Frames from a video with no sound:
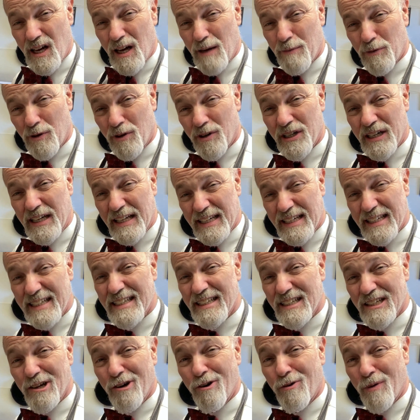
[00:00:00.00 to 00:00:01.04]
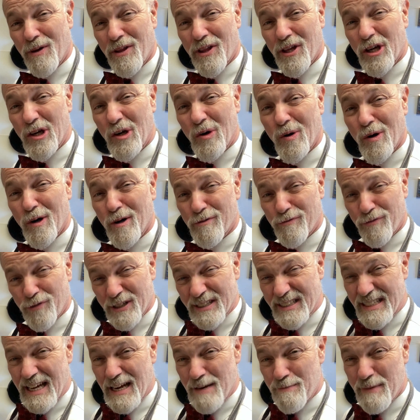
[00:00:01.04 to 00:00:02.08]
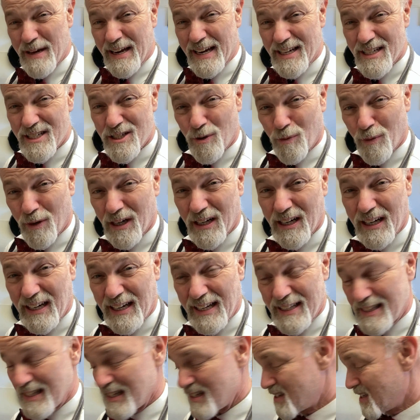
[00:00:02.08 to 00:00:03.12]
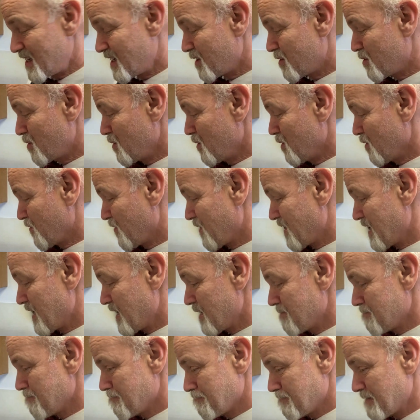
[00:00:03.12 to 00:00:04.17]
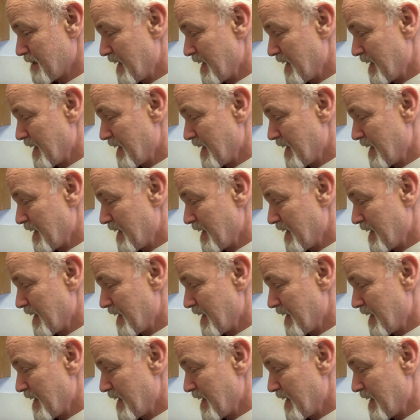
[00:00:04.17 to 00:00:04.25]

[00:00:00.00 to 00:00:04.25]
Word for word: I'm going to go with a quart for 10 minutes. So we're gonna let this thing cool for them